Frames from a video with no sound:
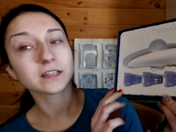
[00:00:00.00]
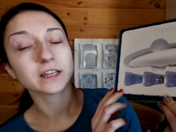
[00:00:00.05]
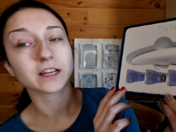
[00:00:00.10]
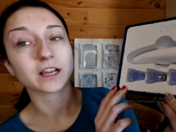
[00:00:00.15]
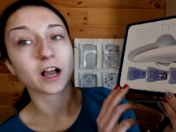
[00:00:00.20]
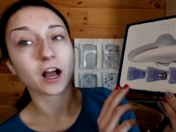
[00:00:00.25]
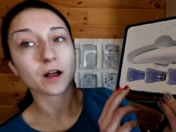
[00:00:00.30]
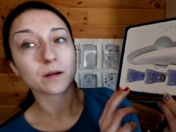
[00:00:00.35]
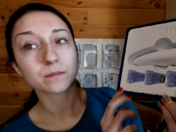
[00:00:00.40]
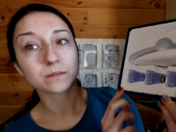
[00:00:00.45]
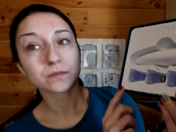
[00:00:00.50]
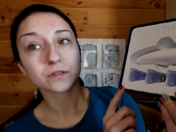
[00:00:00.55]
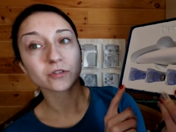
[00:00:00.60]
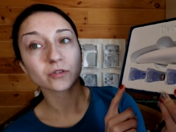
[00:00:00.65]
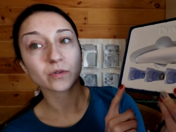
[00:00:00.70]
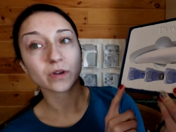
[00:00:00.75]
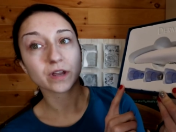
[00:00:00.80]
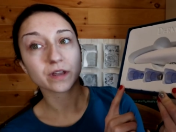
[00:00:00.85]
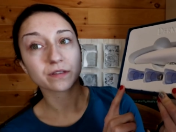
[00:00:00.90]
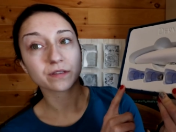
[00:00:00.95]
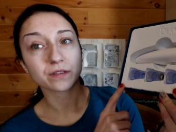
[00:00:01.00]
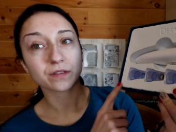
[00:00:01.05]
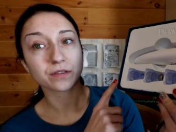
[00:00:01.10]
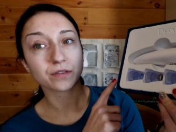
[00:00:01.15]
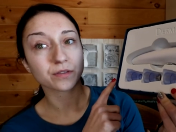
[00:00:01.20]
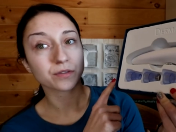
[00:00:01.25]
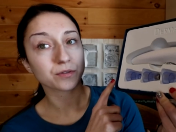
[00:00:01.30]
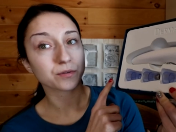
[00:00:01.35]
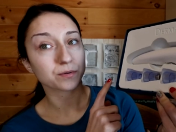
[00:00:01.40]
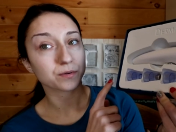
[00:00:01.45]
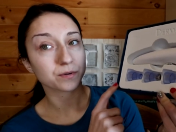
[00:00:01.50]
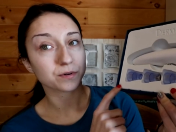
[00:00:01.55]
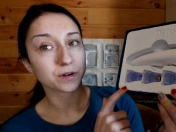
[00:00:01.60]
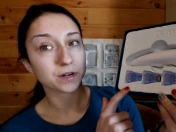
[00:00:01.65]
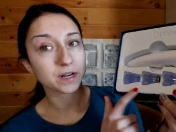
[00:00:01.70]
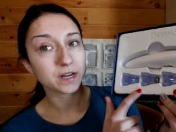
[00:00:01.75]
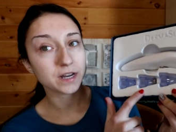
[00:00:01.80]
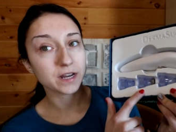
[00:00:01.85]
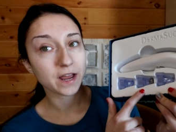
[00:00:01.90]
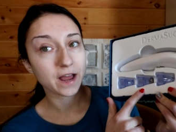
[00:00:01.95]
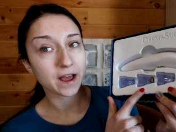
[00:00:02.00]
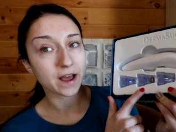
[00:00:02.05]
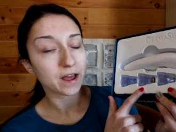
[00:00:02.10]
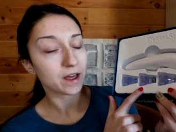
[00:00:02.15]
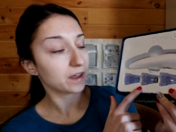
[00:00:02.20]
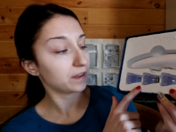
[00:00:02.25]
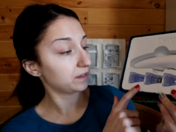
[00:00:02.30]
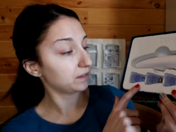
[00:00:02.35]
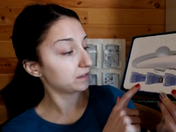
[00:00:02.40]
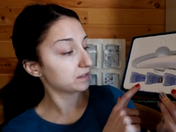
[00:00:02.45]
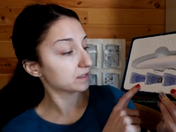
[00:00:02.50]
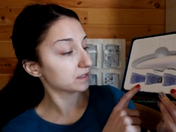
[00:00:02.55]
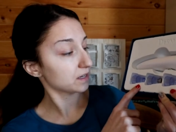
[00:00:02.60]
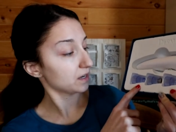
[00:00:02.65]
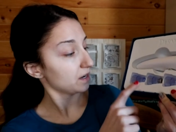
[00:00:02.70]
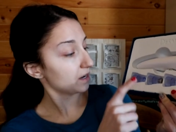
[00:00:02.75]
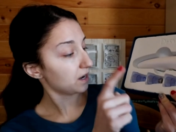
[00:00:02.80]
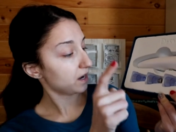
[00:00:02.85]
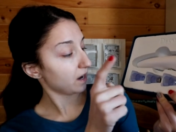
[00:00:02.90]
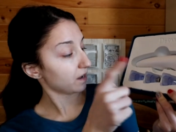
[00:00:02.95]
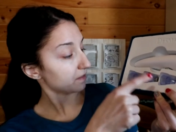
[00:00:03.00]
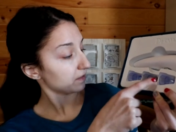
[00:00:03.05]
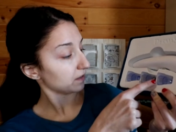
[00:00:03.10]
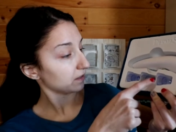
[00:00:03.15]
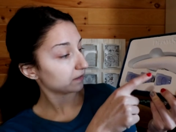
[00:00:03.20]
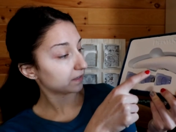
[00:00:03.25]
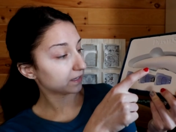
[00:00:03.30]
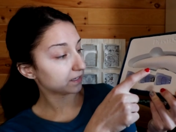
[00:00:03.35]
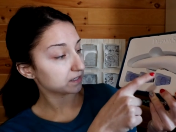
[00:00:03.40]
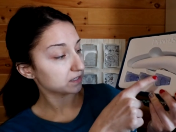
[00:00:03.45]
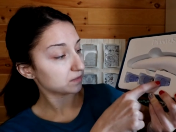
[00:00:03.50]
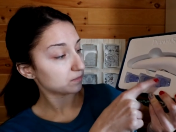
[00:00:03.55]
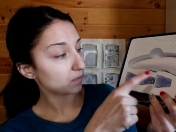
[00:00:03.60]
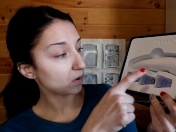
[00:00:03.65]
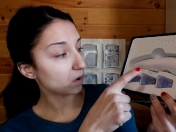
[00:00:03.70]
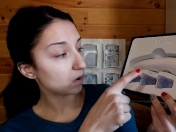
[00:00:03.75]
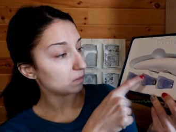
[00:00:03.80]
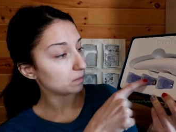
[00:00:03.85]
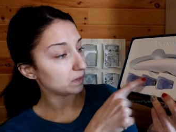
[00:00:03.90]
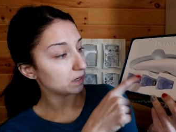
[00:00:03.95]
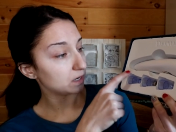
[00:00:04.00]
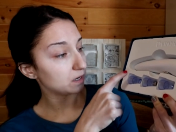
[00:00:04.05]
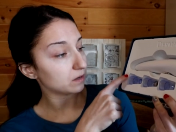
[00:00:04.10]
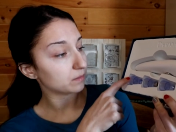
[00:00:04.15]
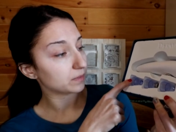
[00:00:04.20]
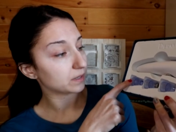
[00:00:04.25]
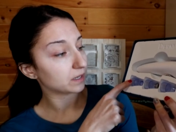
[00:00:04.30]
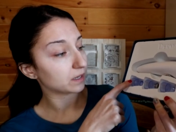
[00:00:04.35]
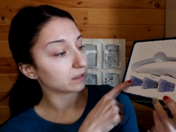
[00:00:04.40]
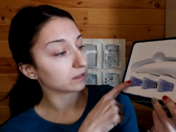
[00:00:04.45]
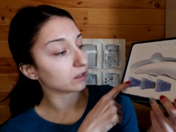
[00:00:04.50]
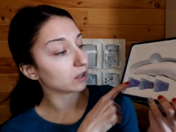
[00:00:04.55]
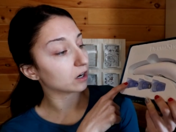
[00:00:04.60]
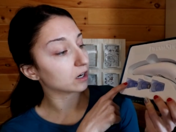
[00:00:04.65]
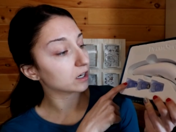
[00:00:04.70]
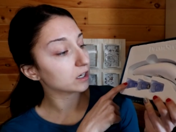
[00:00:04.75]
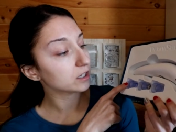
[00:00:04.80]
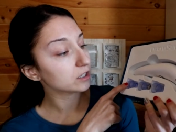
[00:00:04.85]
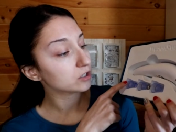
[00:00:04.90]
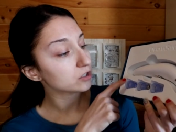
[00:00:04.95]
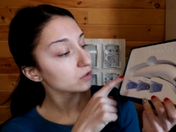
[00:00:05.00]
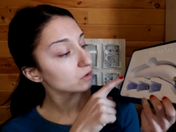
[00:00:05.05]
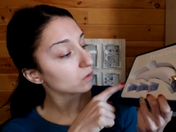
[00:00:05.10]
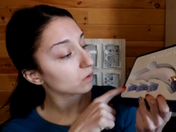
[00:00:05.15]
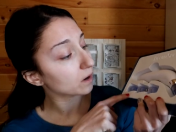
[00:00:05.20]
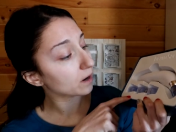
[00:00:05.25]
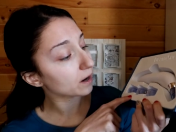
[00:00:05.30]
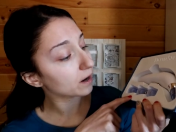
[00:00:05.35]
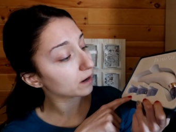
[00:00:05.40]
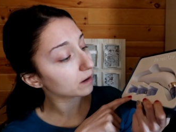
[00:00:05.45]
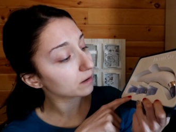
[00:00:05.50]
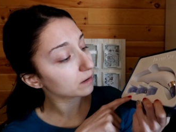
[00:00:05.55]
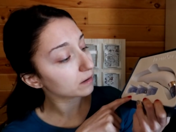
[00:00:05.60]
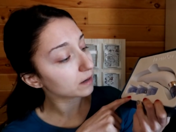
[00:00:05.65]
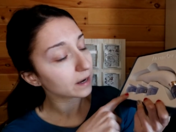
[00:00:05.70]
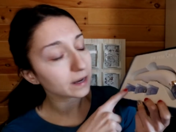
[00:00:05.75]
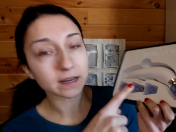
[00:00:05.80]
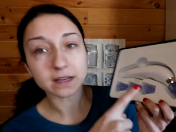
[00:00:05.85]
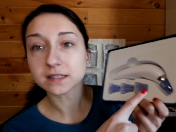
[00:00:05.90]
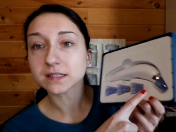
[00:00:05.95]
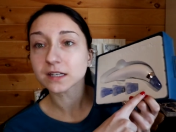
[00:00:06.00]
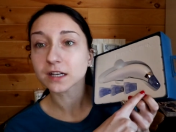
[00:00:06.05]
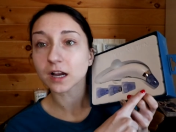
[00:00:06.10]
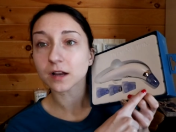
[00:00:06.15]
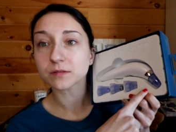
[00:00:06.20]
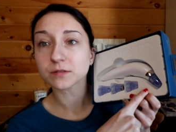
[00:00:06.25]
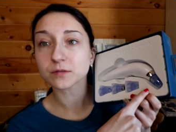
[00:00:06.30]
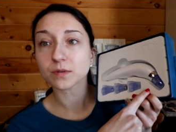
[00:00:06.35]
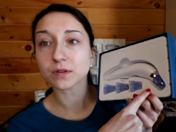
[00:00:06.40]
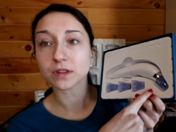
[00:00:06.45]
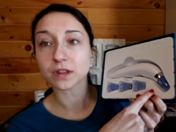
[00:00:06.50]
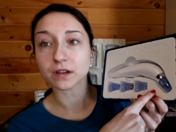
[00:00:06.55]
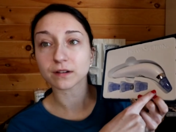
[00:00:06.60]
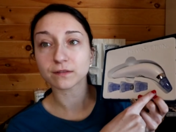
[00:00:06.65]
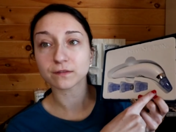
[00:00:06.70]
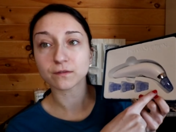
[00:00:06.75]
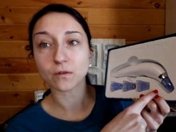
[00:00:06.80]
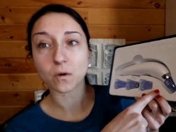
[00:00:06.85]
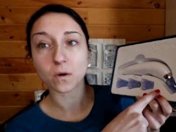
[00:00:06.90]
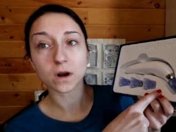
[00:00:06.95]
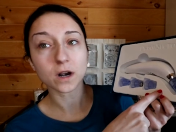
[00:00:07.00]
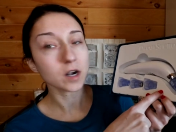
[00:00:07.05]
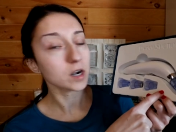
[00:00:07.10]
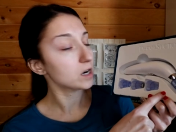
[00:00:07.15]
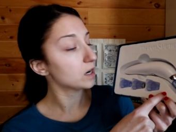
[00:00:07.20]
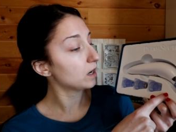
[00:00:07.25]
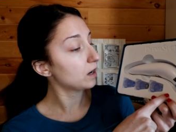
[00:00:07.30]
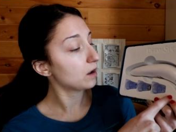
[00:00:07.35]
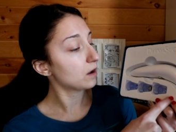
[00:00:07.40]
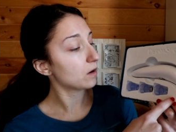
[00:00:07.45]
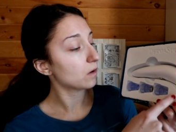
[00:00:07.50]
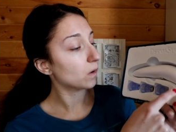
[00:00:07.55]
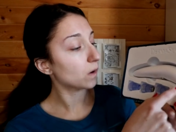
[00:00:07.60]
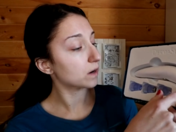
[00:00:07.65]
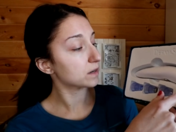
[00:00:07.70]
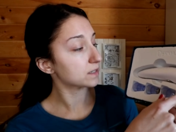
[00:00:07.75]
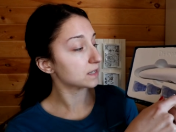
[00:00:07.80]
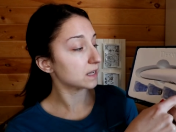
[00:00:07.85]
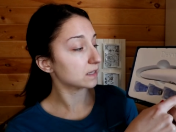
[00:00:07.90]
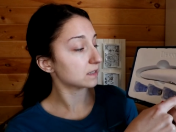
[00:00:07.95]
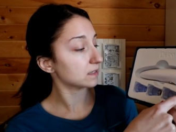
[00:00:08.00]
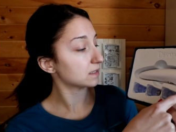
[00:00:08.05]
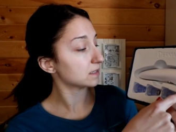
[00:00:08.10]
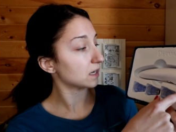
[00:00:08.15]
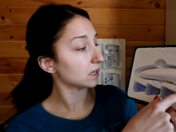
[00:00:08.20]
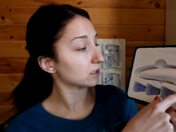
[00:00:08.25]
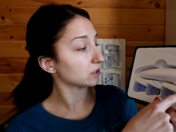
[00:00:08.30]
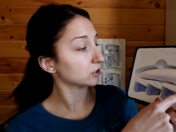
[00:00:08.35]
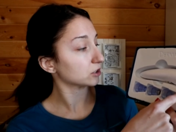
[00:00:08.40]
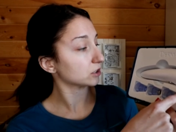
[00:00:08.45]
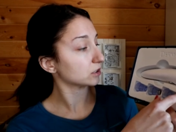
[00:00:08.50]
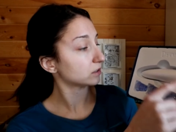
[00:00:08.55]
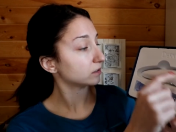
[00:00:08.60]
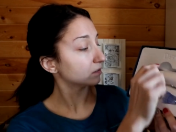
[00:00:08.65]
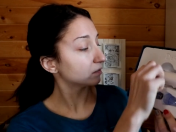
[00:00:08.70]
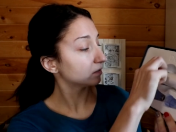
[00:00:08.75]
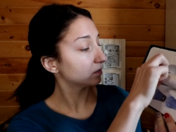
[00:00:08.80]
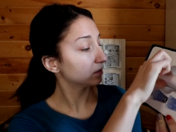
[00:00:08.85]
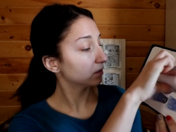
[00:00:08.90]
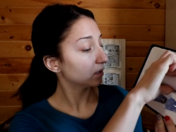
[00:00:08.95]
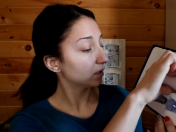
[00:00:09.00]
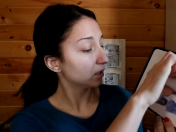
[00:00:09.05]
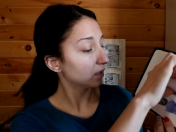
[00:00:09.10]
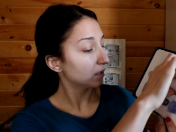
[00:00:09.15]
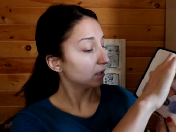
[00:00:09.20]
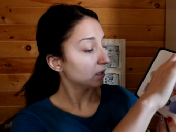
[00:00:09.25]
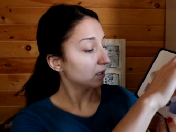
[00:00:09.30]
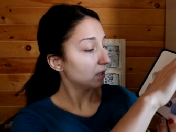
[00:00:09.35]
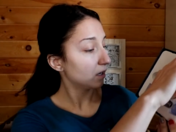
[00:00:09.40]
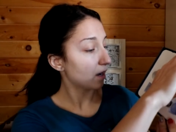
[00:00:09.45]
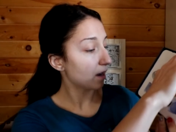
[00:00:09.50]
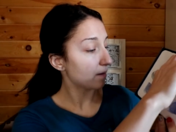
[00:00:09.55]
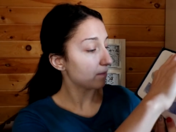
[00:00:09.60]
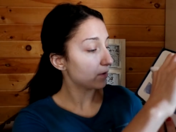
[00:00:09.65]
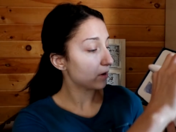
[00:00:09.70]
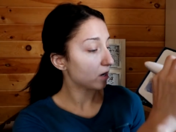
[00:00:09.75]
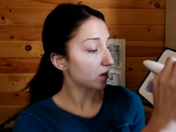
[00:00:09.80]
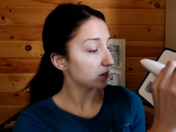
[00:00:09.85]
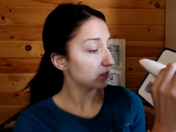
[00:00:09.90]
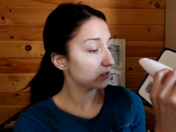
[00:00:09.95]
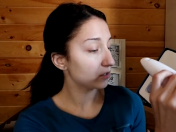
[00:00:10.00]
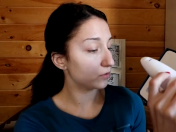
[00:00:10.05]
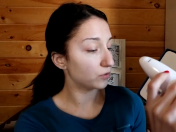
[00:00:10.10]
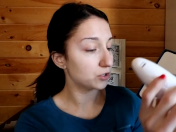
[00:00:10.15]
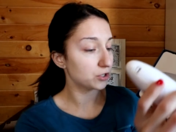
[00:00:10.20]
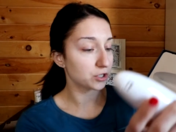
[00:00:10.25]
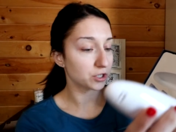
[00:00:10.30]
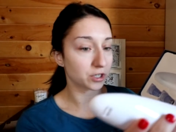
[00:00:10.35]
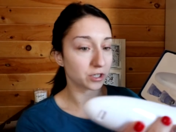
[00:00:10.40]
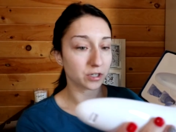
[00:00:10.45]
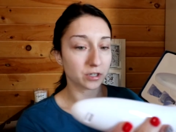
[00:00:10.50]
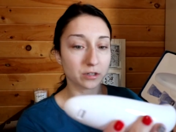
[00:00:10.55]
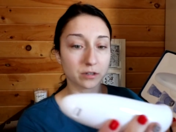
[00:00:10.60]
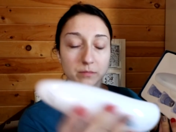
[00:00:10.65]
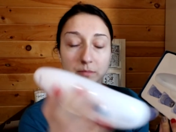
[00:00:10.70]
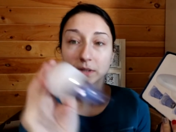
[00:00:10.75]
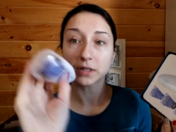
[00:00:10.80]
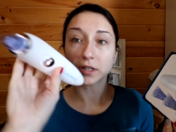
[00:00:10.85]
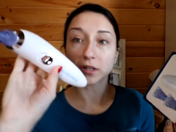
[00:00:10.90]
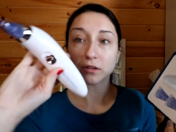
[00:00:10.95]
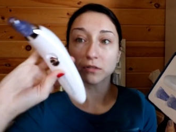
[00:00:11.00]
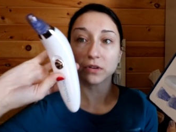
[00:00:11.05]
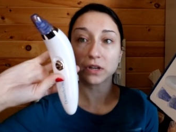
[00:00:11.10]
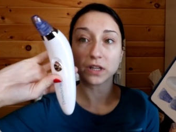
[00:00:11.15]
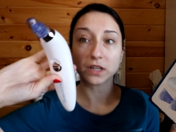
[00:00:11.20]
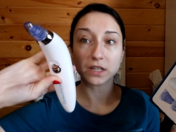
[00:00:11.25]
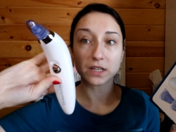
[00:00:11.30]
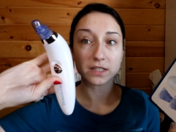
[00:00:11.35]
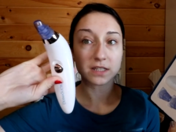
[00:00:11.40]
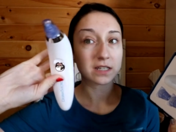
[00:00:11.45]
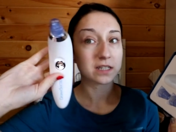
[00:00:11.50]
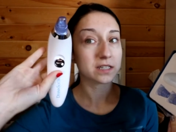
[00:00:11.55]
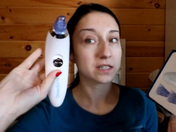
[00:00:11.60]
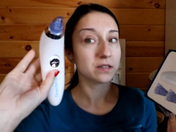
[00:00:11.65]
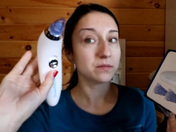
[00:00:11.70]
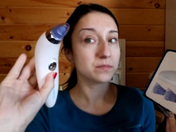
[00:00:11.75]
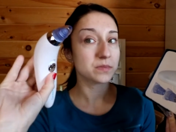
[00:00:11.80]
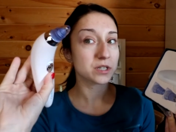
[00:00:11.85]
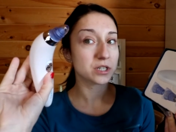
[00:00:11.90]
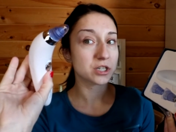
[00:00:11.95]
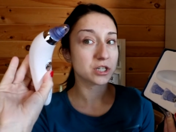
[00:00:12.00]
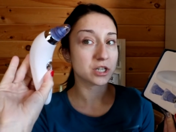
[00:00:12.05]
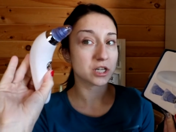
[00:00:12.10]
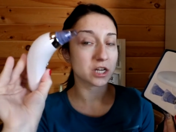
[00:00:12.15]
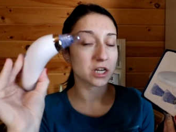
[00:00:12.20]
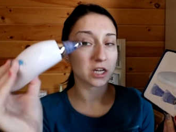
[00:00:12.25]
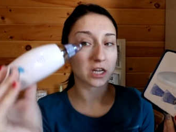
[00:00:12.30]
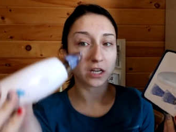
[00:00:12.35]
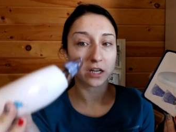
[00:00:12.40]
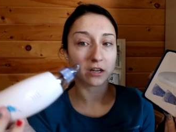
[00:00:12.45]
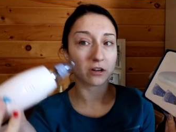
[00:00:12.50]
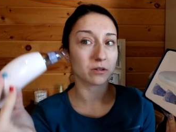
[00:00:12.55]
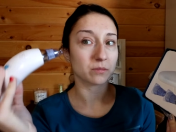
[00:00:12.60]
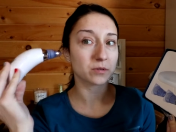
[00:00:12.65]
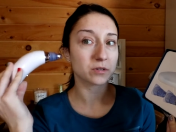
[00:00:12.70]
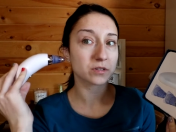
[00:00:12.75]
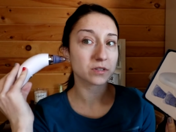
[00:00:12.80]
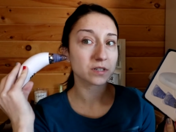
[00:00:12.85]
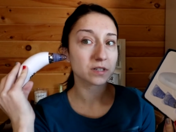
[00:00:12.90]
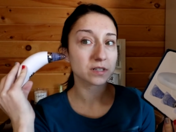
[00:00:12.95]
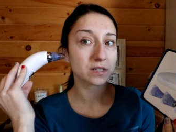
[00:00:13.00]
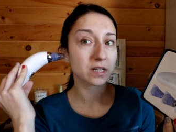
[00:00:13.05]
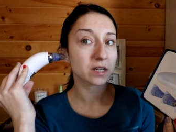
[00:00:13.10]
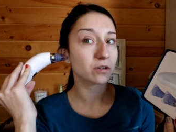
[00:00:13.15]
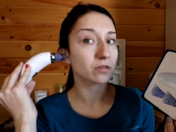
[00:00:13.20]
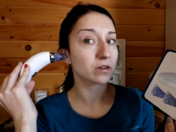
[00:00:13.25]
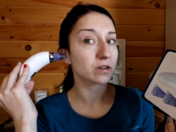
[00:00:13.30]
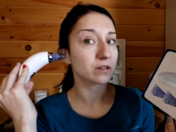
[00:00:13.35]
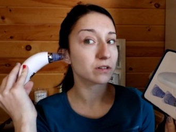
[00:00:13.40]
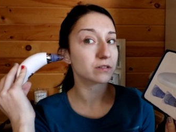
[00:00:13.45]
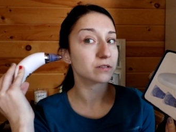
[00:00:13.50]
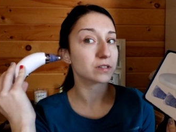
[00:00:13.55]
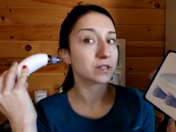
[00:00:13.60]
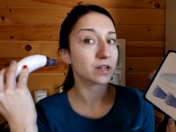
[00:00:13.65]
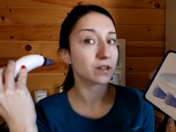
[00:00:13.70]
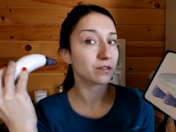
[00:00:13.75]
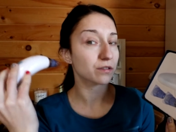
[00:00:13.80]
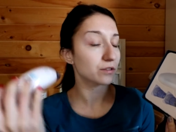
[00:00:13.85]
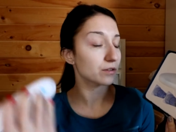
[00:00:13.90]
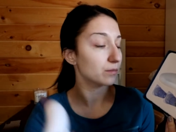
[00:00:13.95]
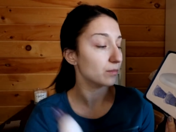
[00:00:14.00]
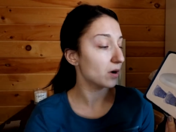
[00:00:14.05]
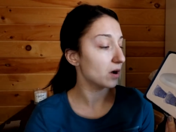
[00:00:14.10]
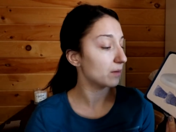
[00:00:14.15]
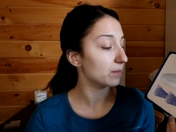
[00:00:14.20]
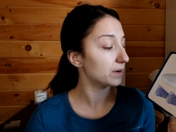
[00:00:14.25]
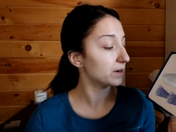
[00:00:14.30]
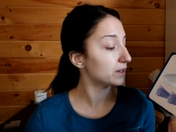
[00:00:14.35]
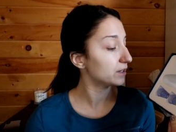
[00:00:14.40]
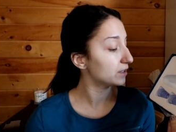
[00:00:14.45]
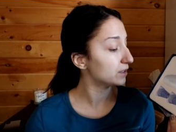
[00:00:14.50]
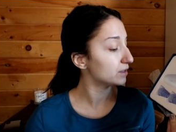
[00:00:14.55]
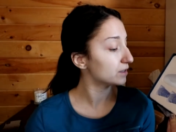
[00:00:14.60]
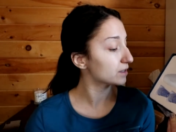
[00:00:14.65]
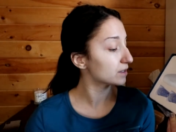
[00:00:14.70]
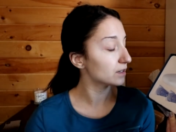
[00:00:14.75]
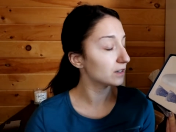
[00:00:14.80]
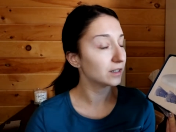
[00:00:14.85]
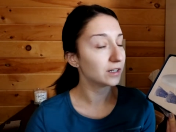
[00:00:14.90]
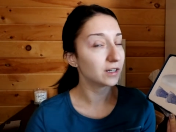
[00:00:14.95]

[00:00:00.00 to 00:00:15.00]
It comes with three heads, I think like a small, medium, and then large, or I guess it comes with like four, or is that the suction? I'm not too sure. But anyway, this is the machine. It almost looks like one of those like thermometers.